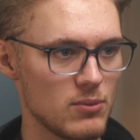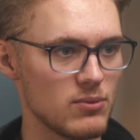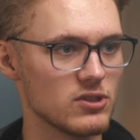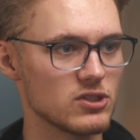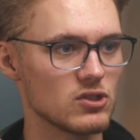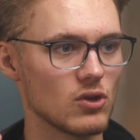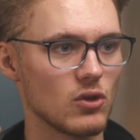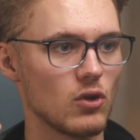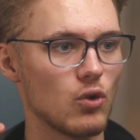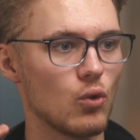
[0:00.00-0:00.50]
He
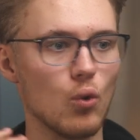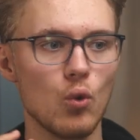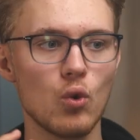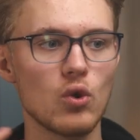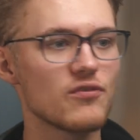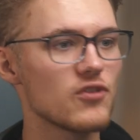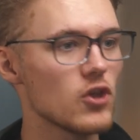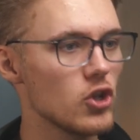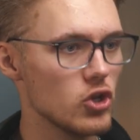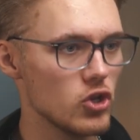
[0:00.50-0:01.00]
was on
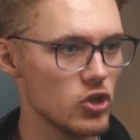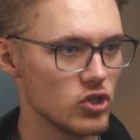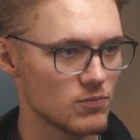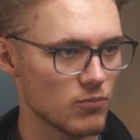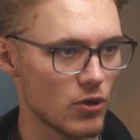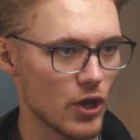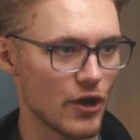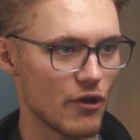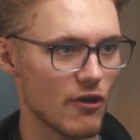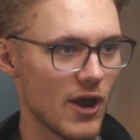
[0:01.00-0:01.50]
all of the news
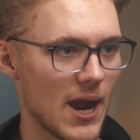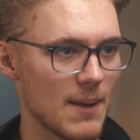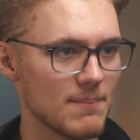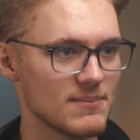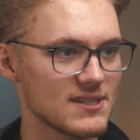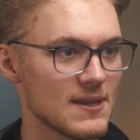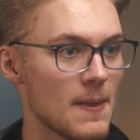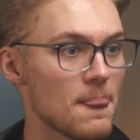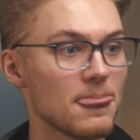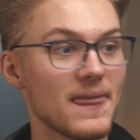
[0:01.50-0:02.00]

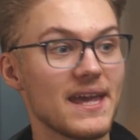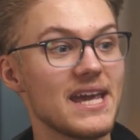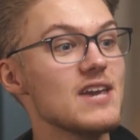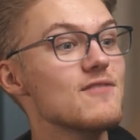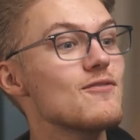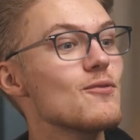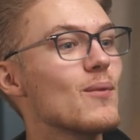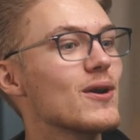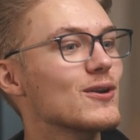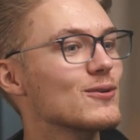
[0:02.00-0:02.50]
programs. He
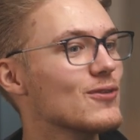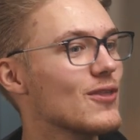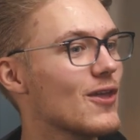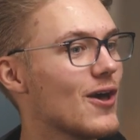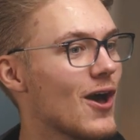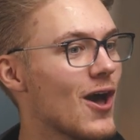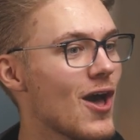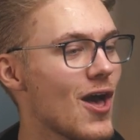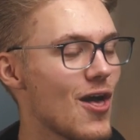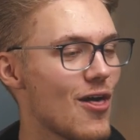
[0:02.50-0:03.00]
even went on
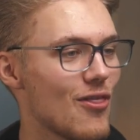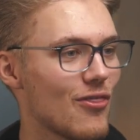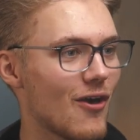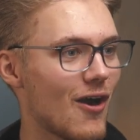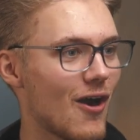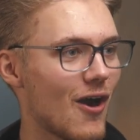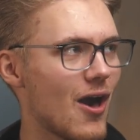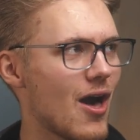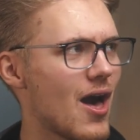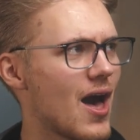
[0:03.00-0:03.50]

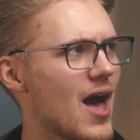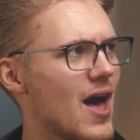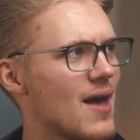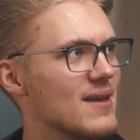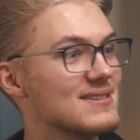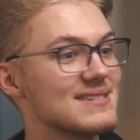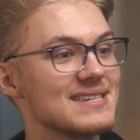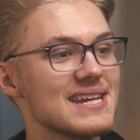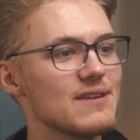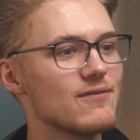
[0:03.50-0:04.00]

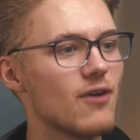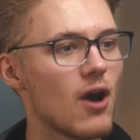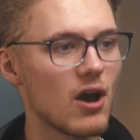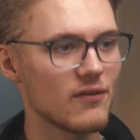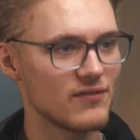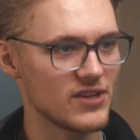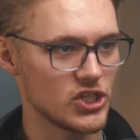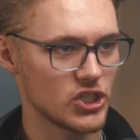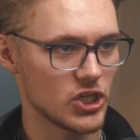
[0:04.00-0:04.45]
the Steve Harvey